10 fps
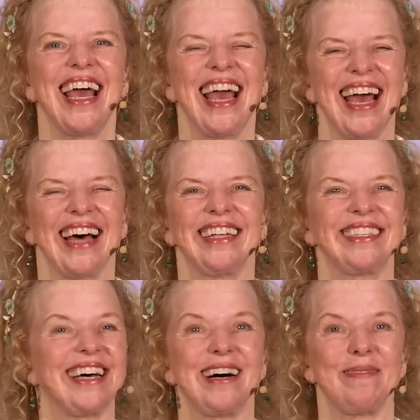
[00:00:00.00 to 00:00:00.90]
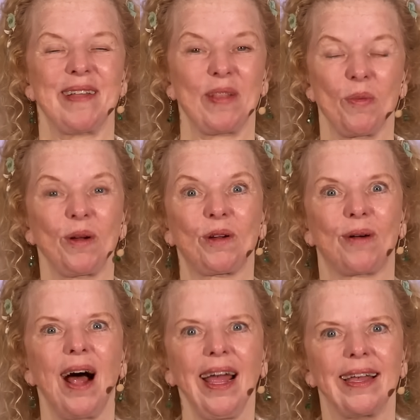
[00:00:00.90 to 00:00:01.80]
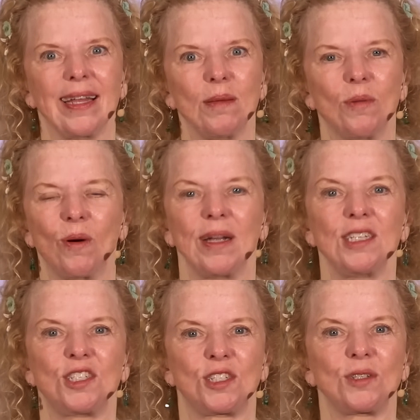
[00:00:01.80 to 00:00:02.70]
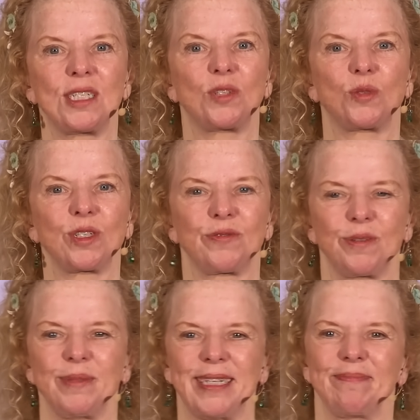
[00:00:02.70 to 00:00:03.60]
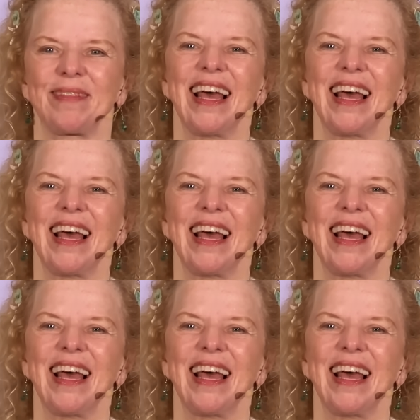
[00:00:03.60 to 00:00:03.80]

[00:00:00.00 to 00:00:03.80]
and they weren't crying anymore, and it sure has worked for me.